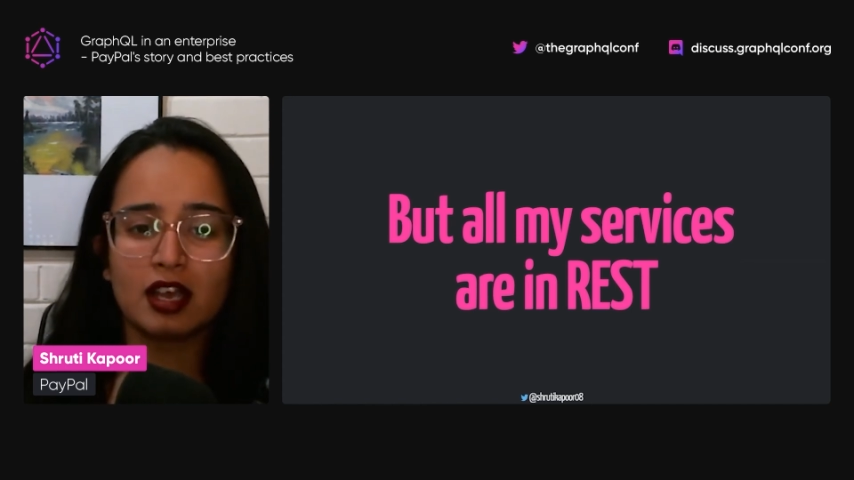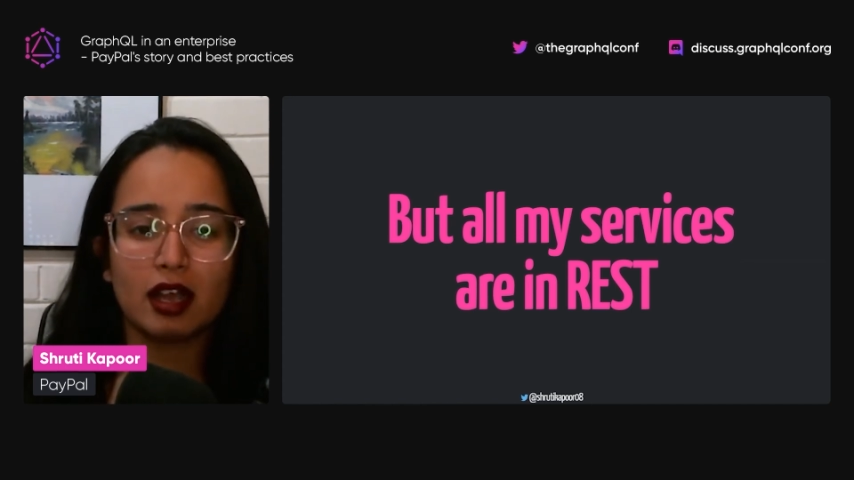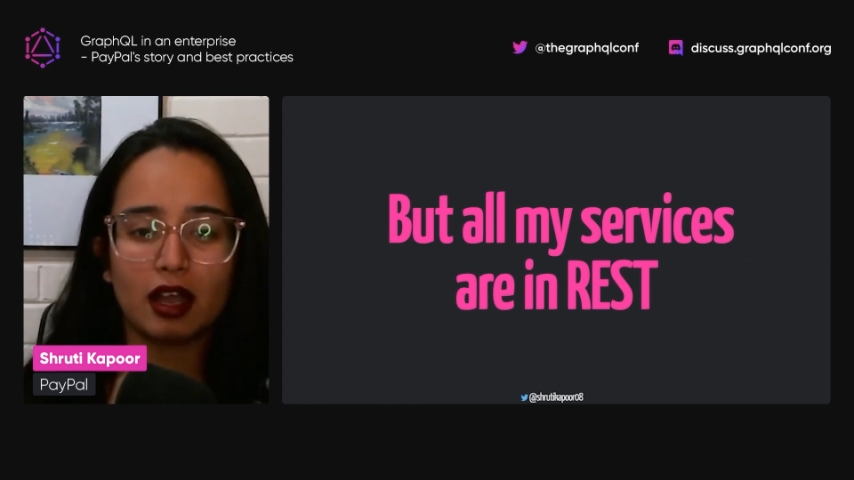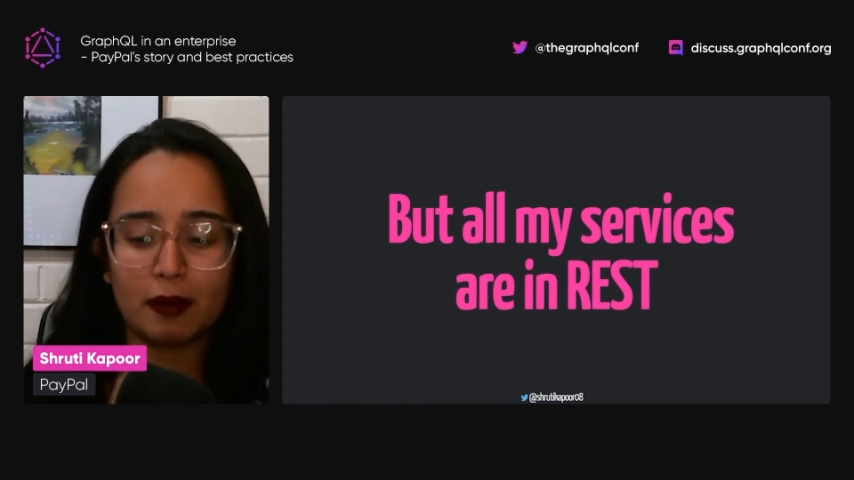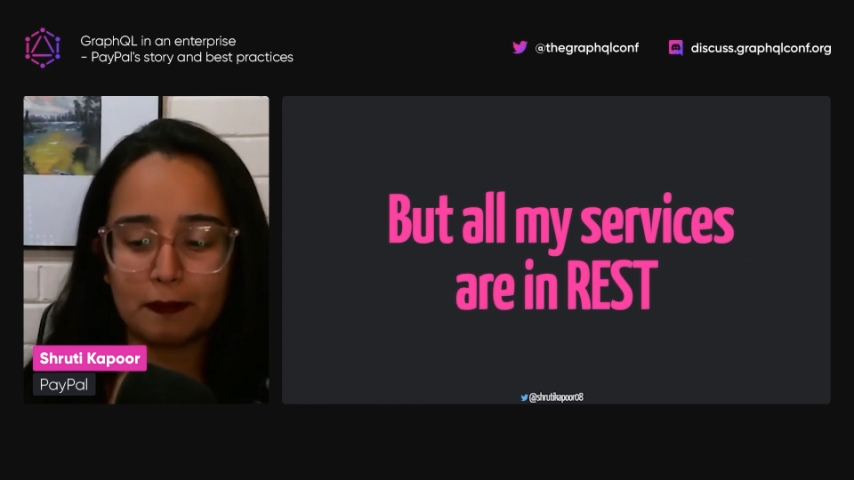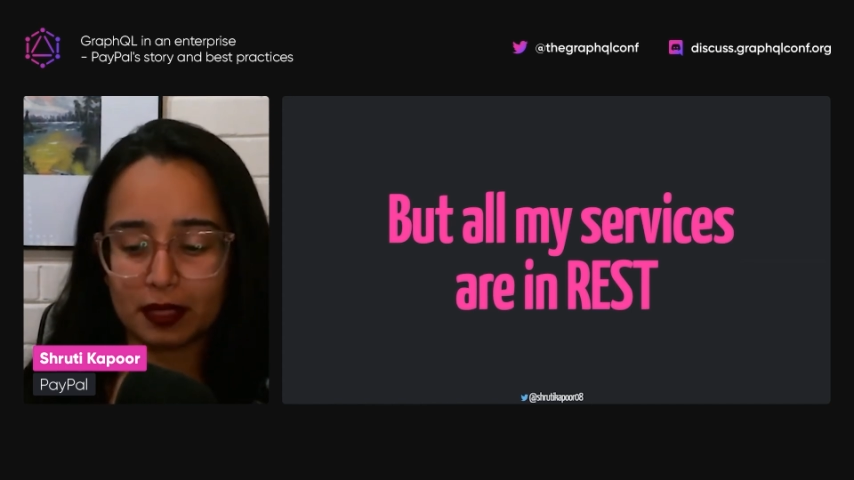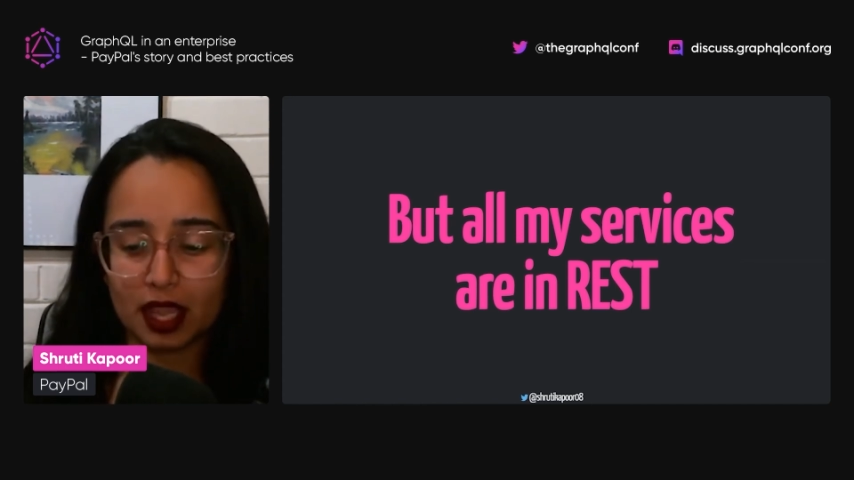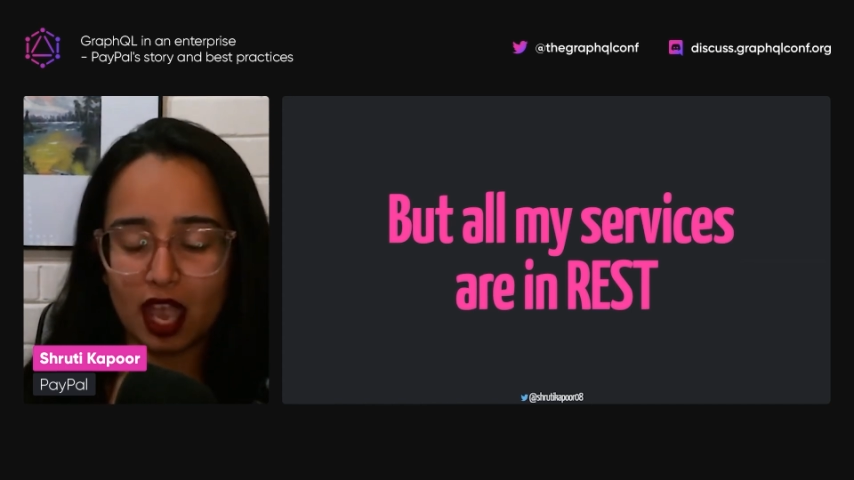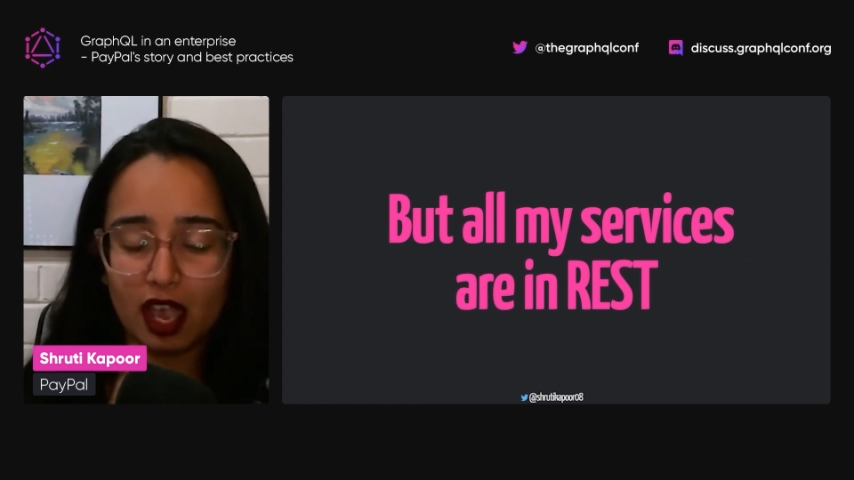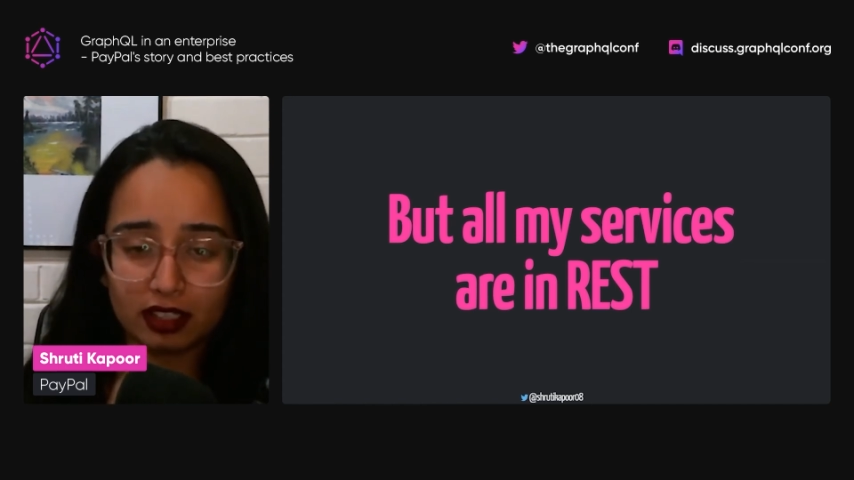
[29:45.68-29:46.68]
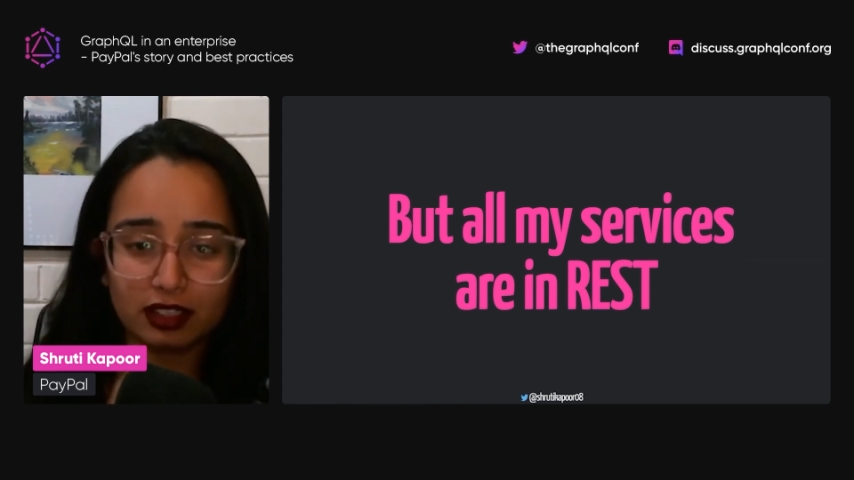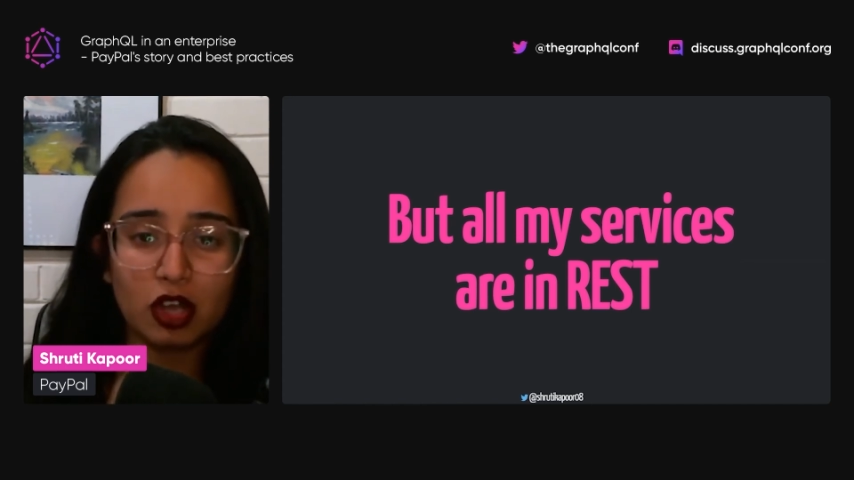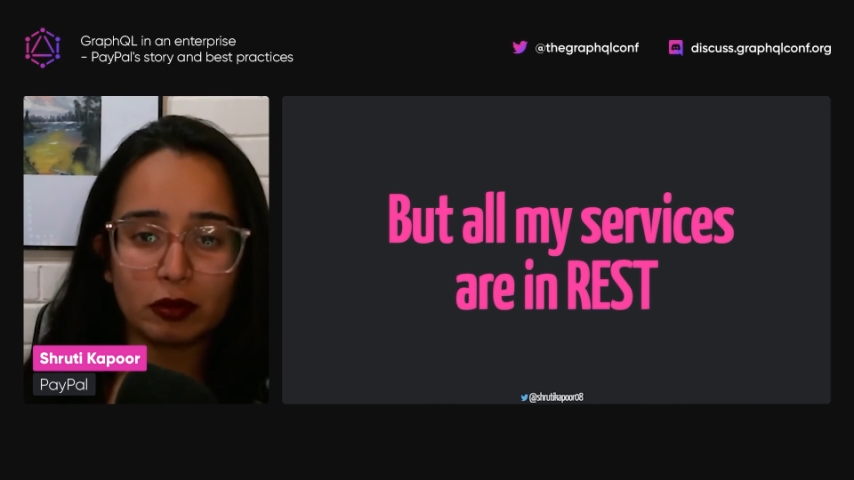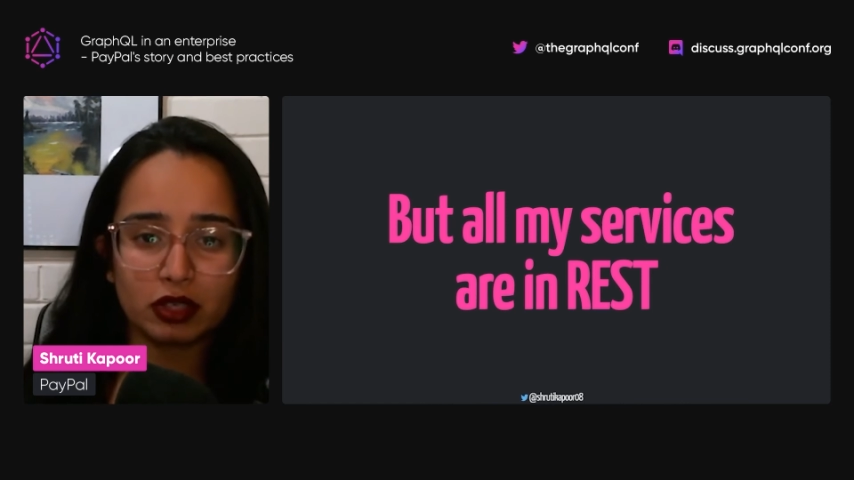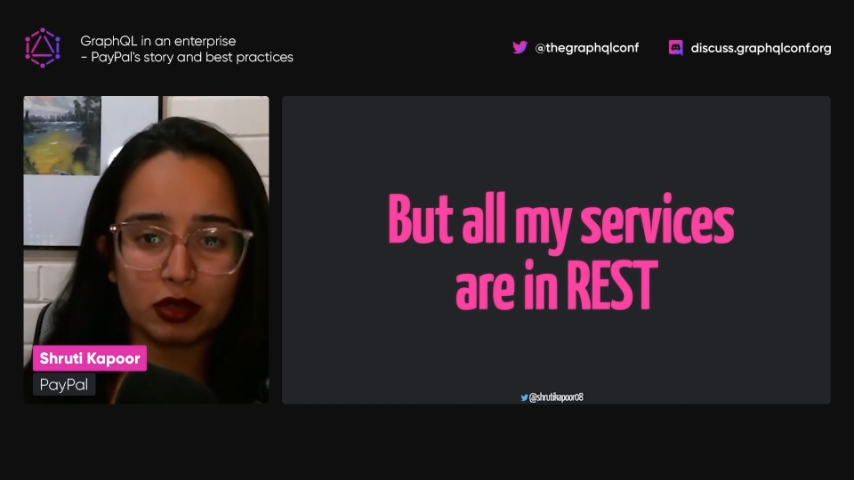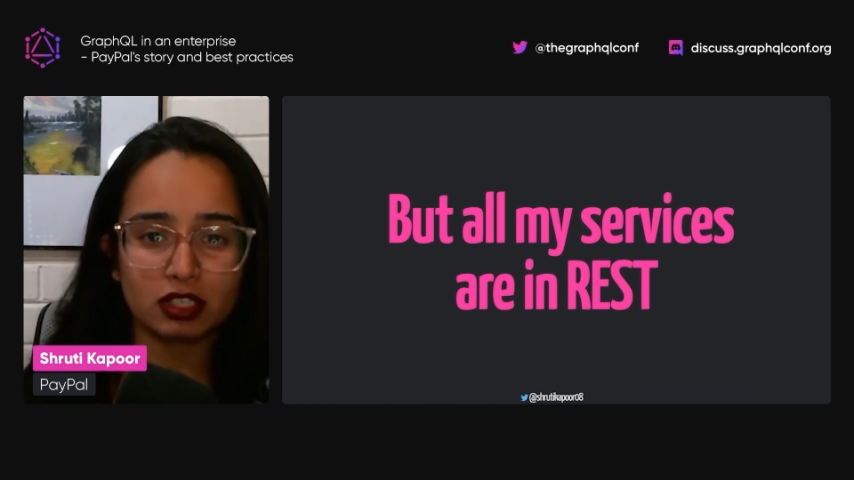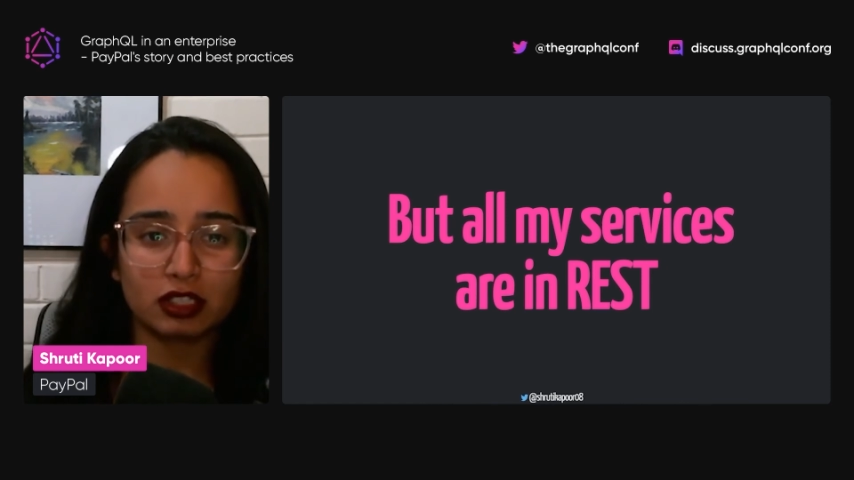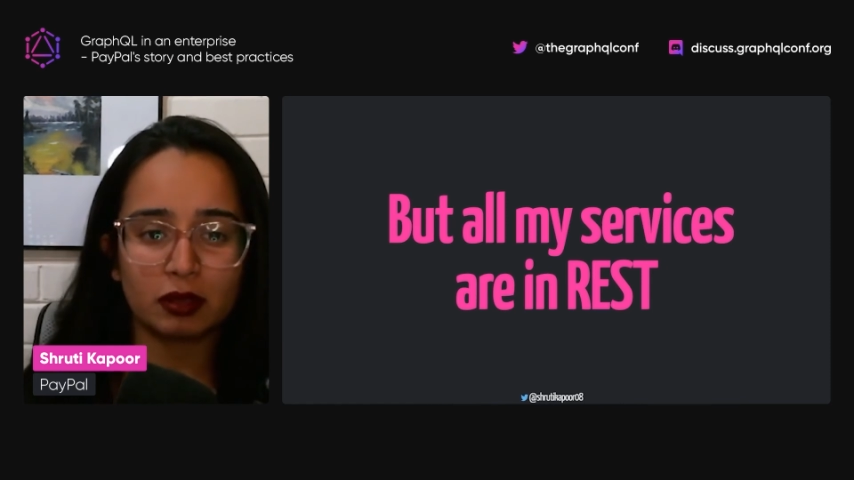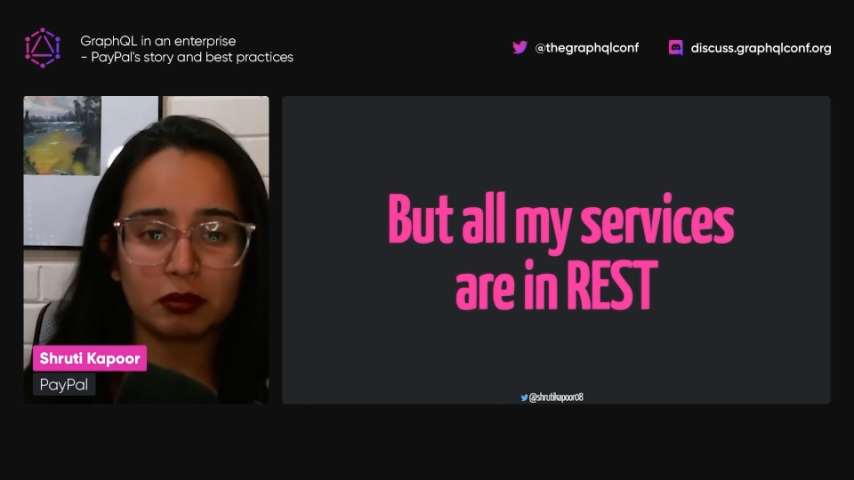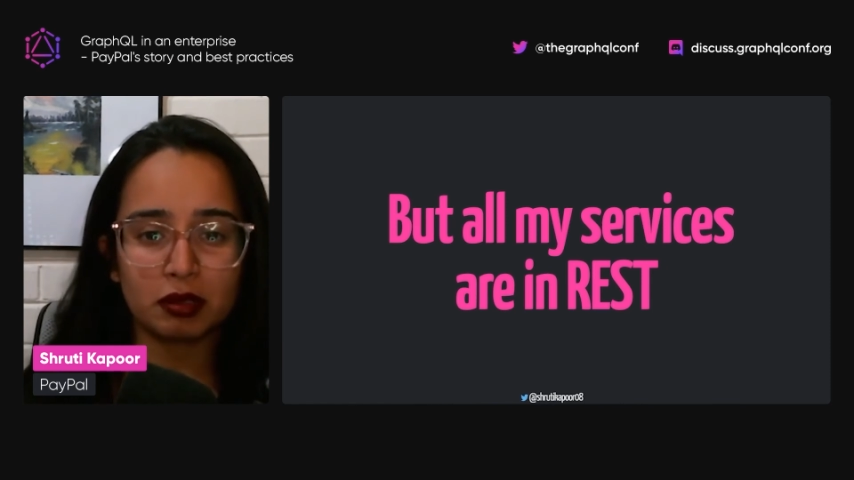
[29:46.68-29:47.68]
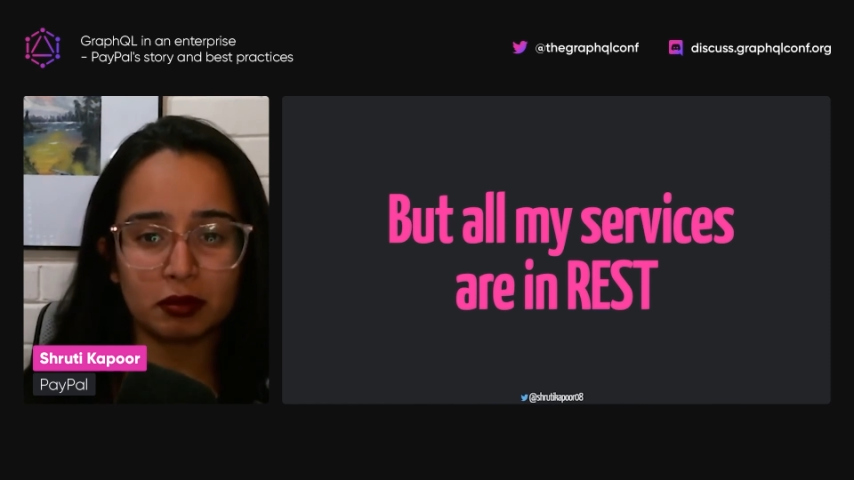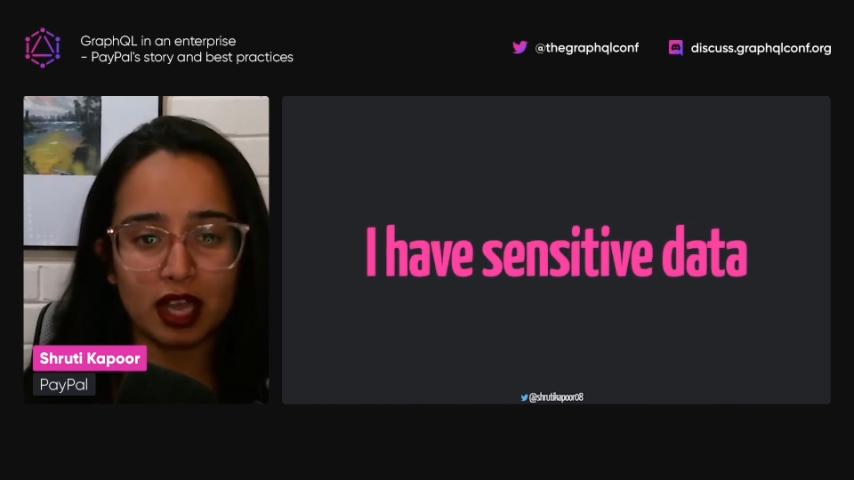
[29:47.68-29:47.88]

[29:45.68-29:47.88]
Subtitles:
Another common question that people